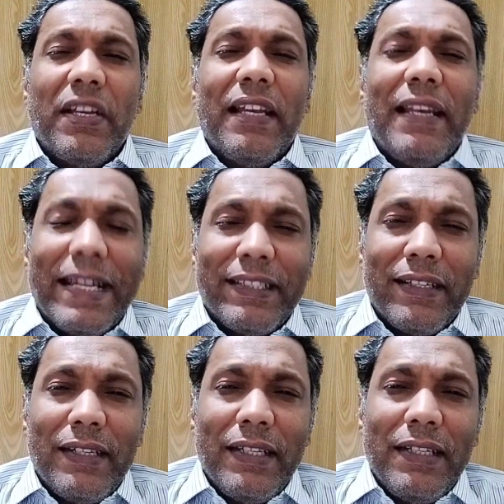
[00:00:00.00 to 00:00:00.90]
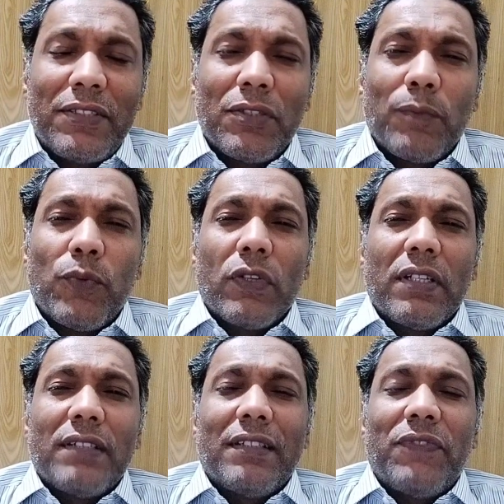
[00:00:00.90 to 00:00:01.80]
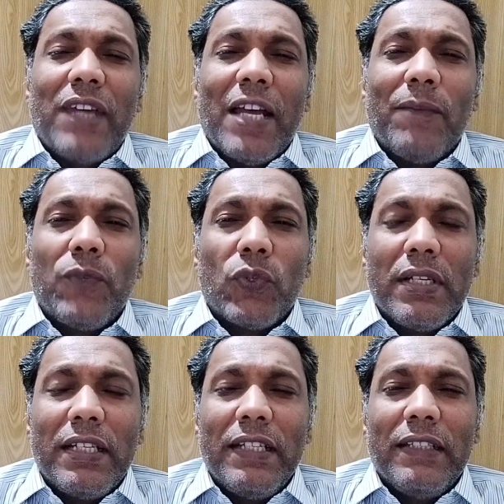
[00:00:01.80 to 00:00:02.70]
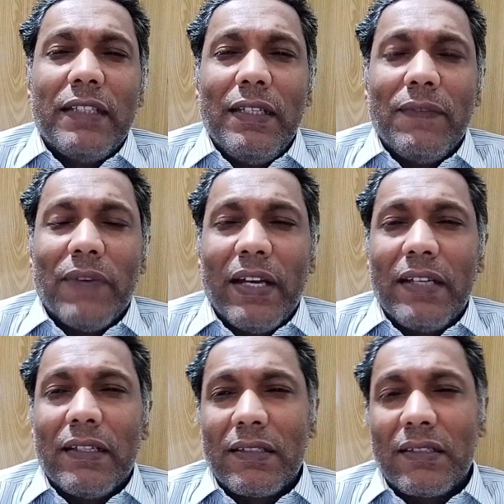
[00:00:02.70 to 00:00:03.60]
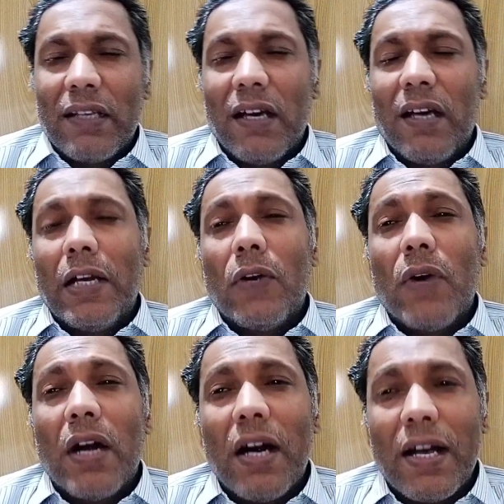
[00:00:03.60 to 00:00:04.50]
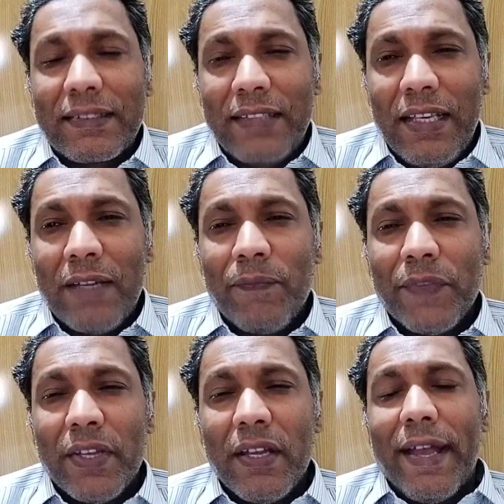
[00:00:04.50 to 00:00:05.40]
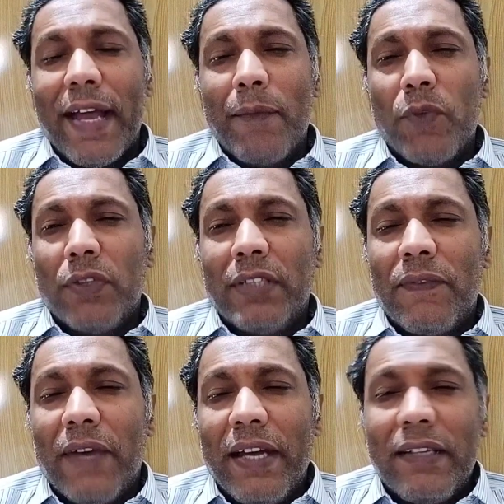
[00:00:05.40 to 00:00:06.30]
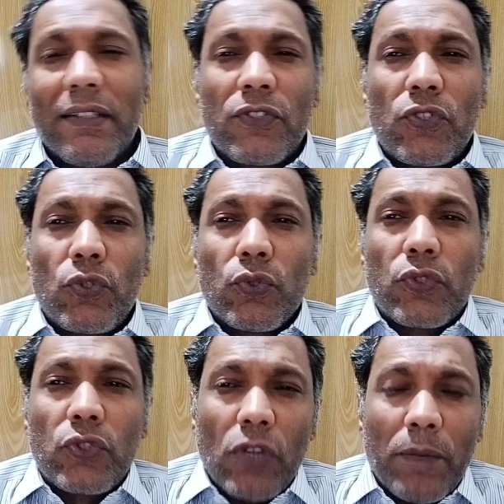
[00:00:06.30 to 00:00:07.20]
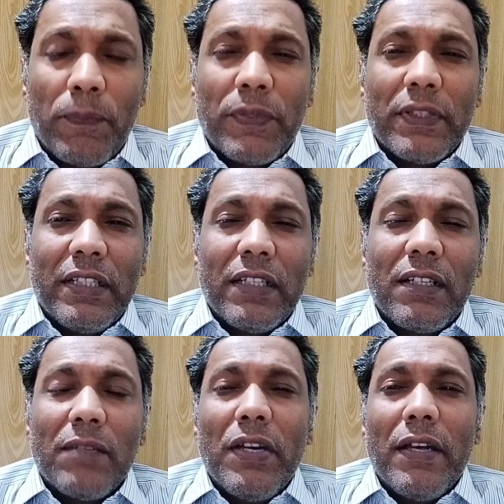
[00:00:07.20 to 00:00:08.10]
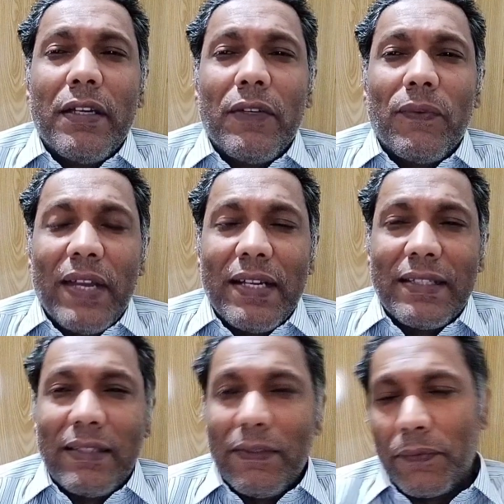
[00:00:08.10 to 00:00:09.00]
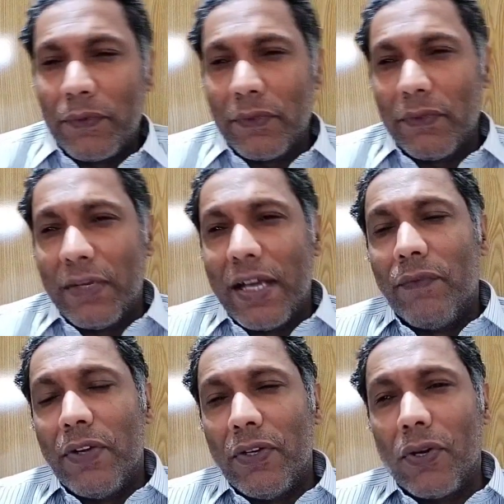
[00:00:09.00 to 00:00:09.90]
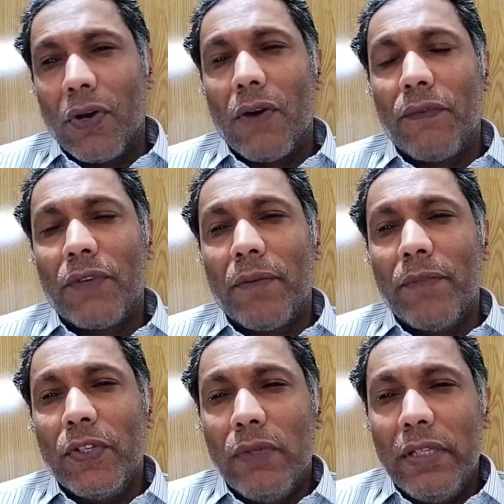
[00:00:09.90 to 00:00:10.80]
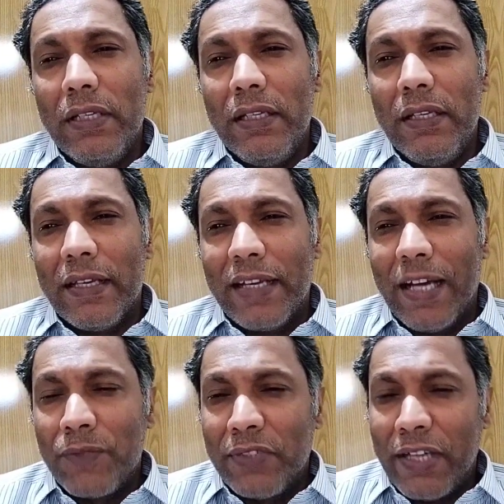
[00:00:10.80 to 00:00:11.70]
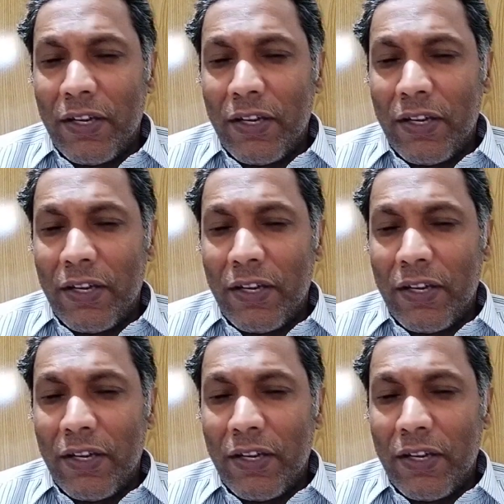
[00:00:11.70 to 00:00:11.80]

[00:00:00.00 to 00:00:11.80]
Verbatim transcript: allegedly supporters of M23 fighters, are now asking M23 fighters to stop their military offensive and withdraw from newly captured